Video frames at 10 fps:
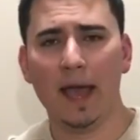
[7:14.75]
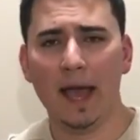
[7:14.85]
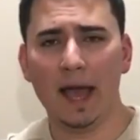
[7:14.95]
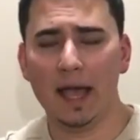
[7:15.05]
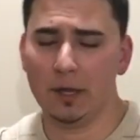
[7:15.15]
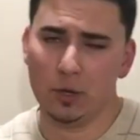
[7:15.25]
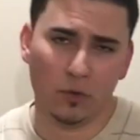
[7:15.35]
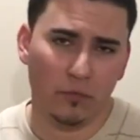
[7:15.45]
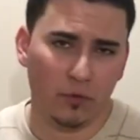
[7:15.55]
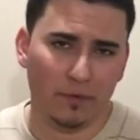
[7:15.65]
I
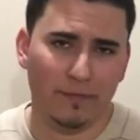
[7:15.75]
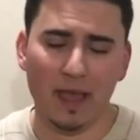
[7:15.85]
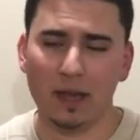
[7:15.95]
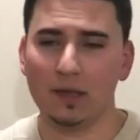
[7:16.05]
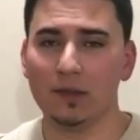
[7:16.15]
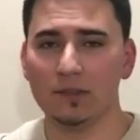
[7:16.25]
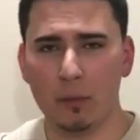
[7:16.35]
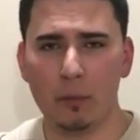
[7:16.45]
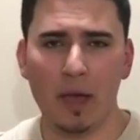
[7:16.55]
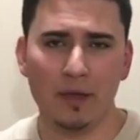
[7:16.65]
know for a fact on
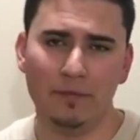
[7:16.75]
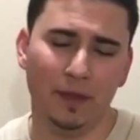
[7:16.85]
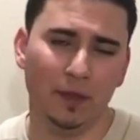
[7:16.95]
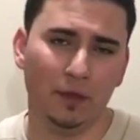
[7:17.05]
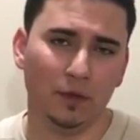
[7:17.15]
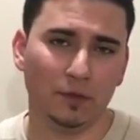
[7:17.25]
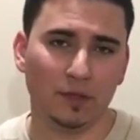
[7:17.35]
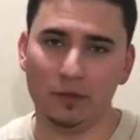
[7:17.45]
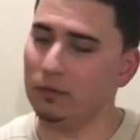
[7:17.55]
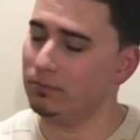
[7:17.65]
some of my
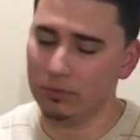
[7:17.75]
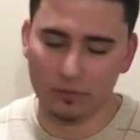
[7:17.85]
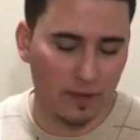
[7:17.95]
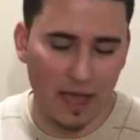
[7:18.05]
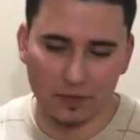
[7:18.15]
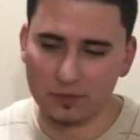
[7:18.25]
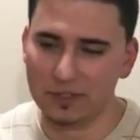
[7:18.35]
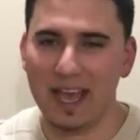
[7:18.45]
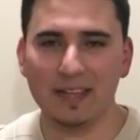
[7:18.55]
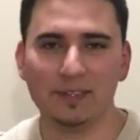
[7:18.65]
videos you've
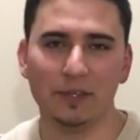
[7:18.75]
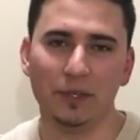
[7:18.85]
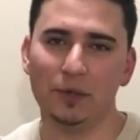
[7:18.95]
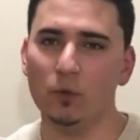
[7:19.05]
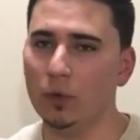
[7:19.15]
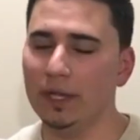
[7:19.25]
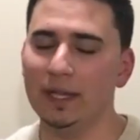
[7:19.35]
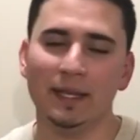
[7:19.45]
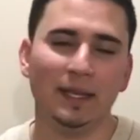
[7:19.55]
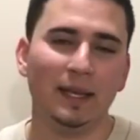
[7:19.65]
actually had to hear the wind
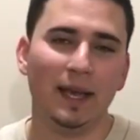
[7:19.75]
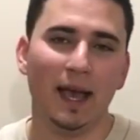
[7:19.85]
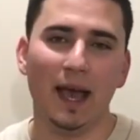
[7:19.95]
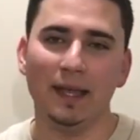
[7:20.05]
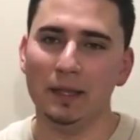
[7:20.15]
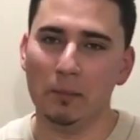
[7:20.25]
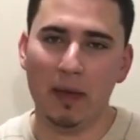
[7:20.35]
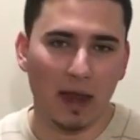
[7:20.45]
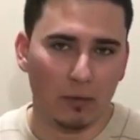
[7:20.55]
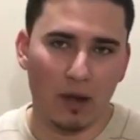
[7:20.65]
in the
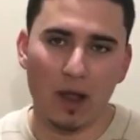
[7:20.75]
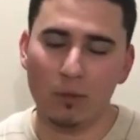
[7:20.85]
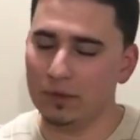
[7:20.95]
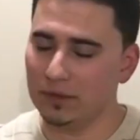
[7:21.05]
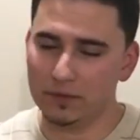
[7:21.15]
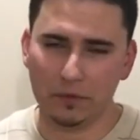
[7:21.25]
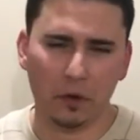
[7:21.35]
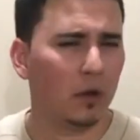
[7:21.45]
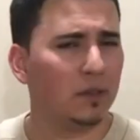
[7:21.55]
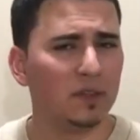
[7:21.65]
background, which is
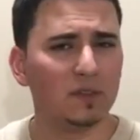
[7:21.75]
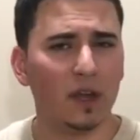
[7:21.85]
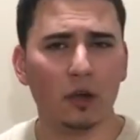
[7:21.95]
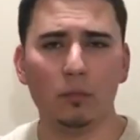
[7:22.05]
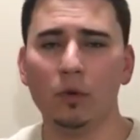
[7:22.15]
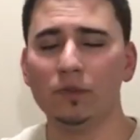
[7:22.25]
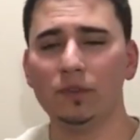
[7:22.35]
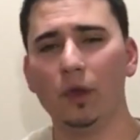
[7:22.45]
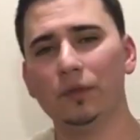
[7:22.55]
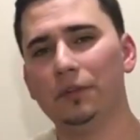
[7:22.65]
very undesirable,
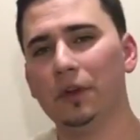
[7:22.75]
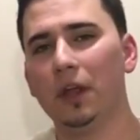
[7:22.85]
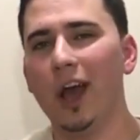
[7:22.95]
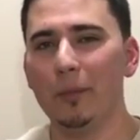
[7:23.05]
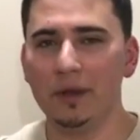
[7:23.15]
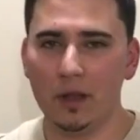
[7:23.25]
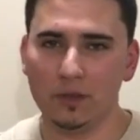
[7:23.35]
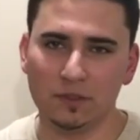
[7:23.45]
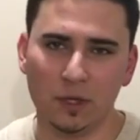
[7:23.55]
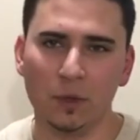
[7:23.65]
so it's very common
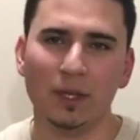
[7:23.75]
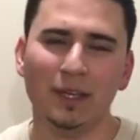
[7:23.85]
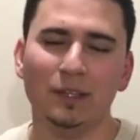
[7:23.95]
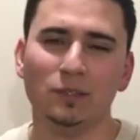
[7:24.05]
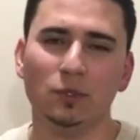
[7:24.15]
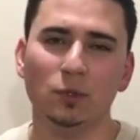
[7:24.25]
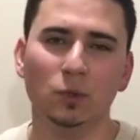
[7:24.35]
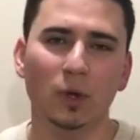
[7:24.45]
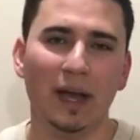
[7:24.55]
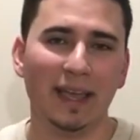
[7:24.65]
also
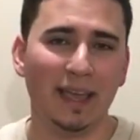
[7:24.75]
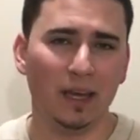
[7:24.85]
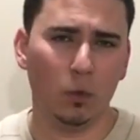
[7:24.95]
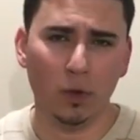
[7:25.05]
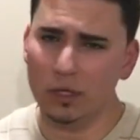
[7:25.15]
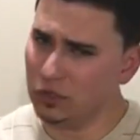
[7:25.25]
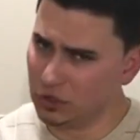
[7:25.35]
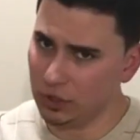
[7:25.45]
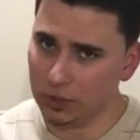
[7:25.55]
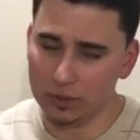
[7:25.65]
to get a
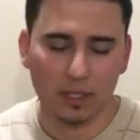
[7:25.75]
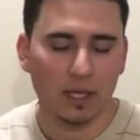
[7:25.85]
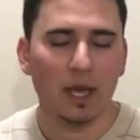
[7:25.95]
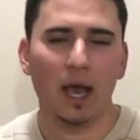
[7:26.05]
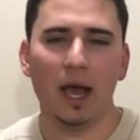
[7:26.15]
windshield,